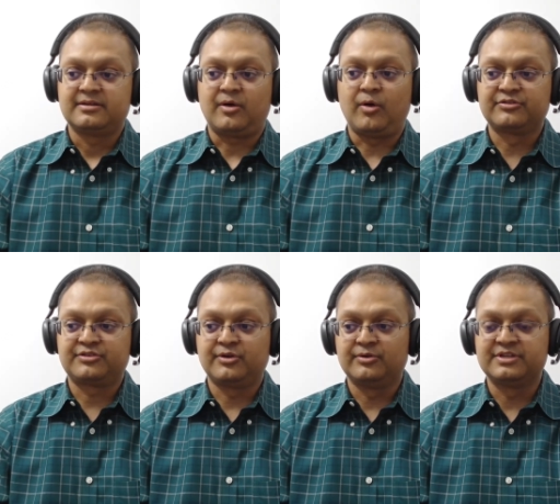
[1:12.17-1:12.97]

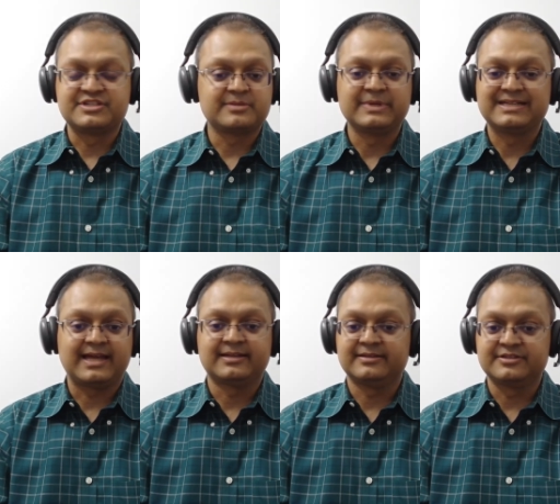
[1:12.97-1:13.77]
also the
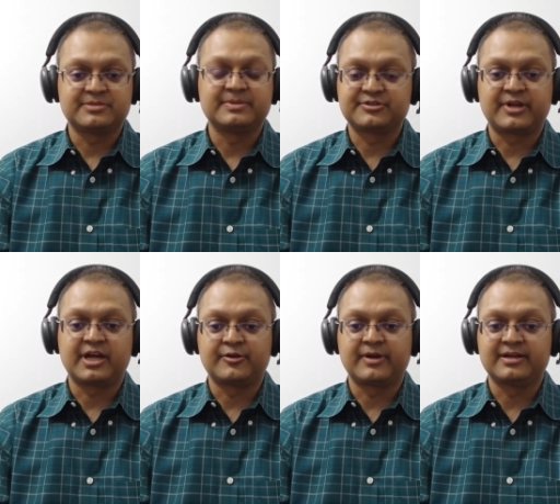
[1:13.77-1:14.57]
GB10 and the
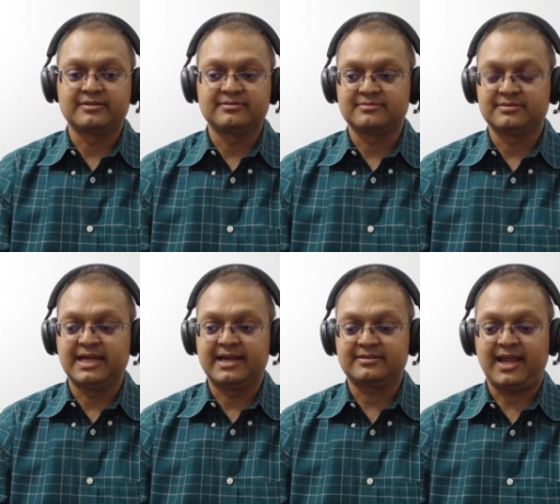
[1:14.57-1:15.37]
GB300
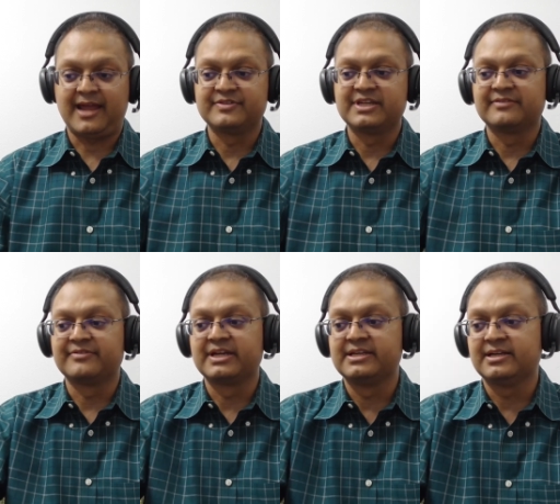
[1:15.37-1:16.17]
that have the
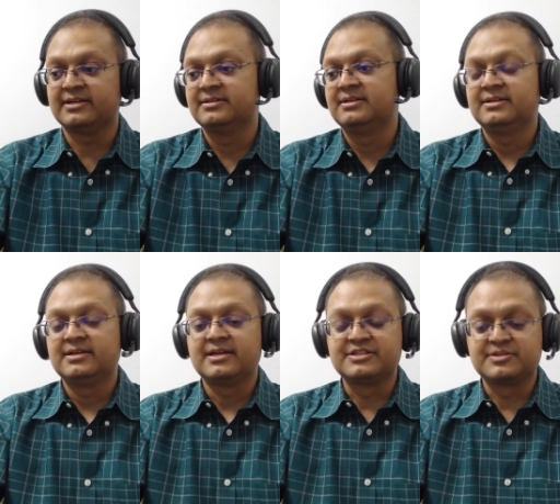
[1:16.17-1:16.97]
NVIDIA
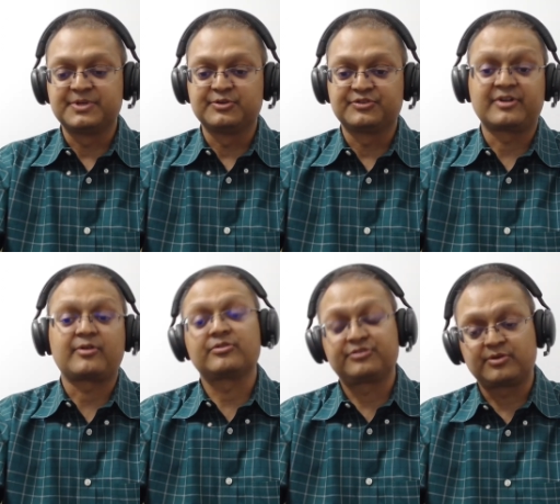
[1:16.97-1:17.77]
GPUs that are
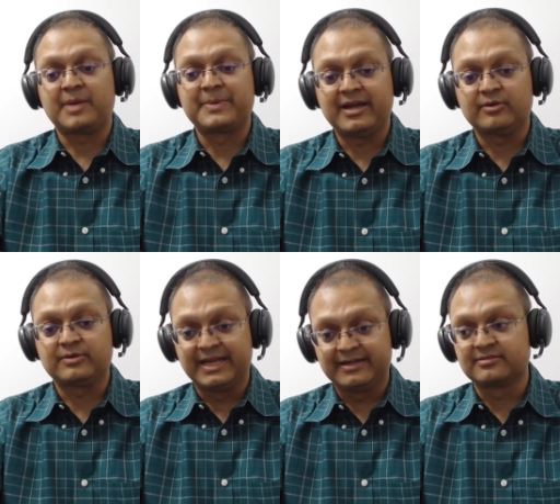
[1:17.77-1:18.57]
also coming
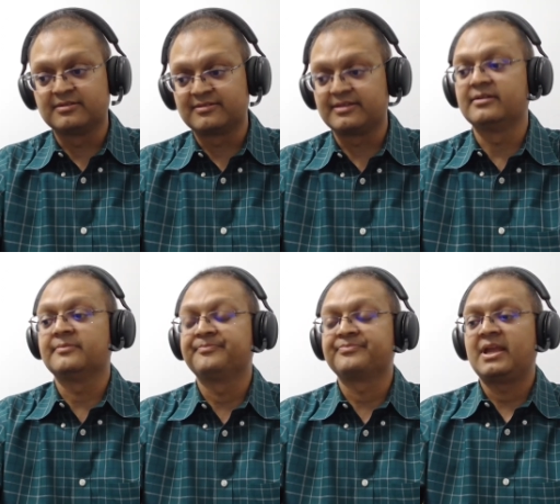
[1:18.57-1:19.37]
out later this
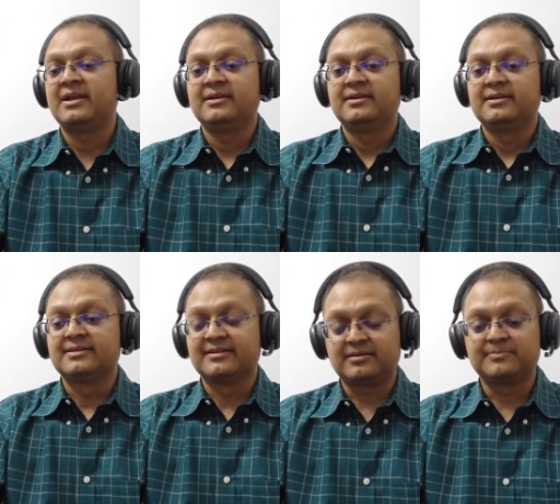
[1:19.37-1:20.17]
year,
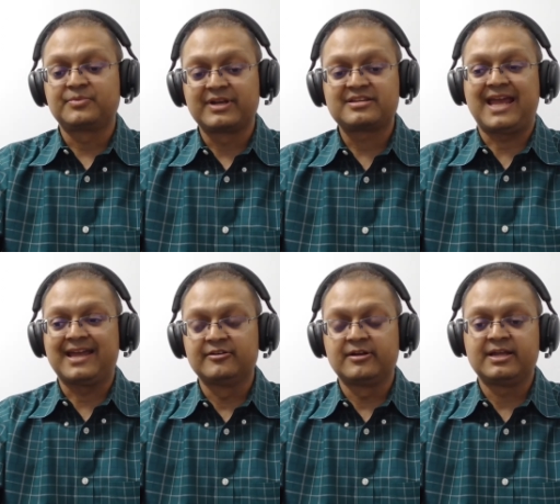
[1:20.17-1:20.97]
there's some pretty
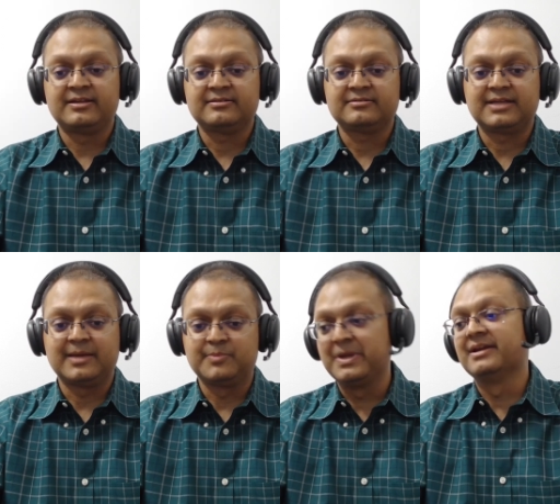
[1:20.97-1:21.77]
staggering
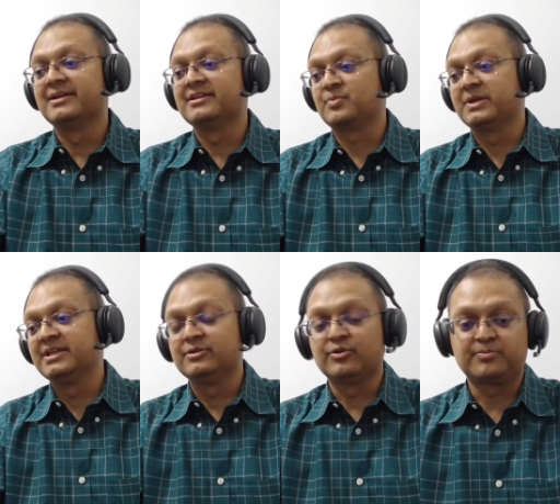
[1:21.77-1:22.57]
capabilities
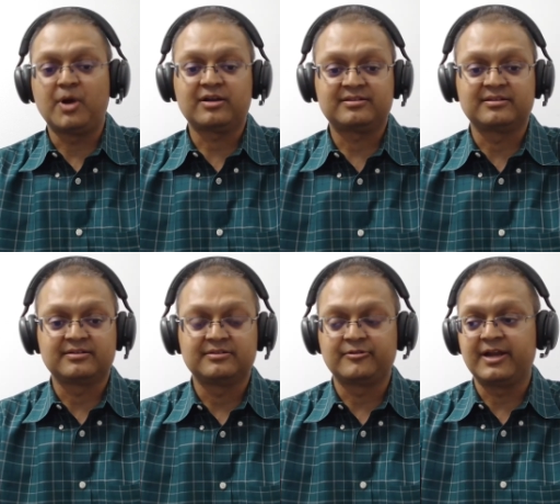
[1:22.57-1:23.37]
within those
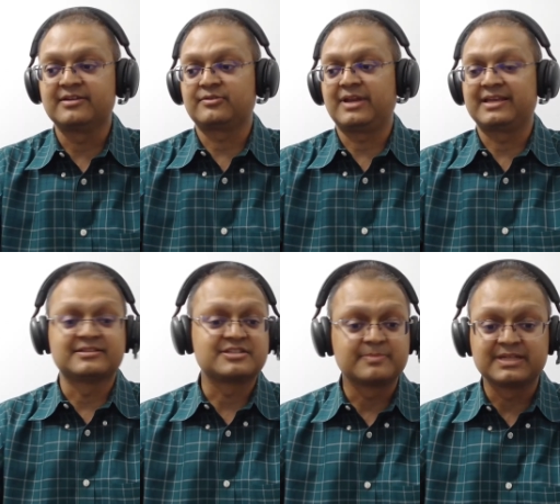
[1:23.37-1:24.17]
boxes, right? So, like
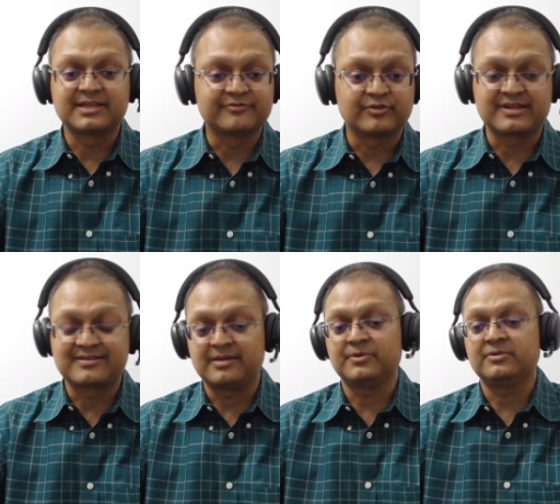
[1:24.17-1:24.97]
the GB10, for
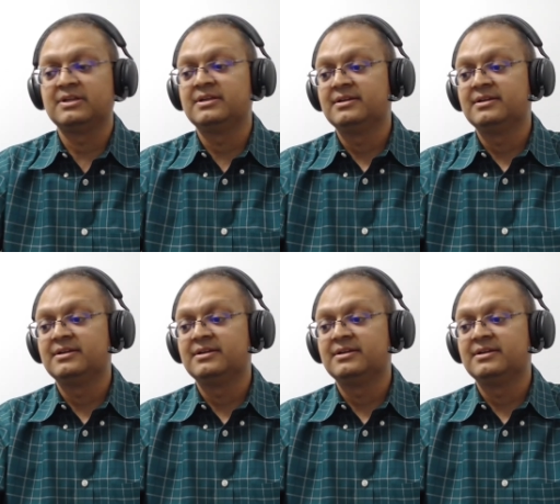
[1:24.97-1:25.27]
example,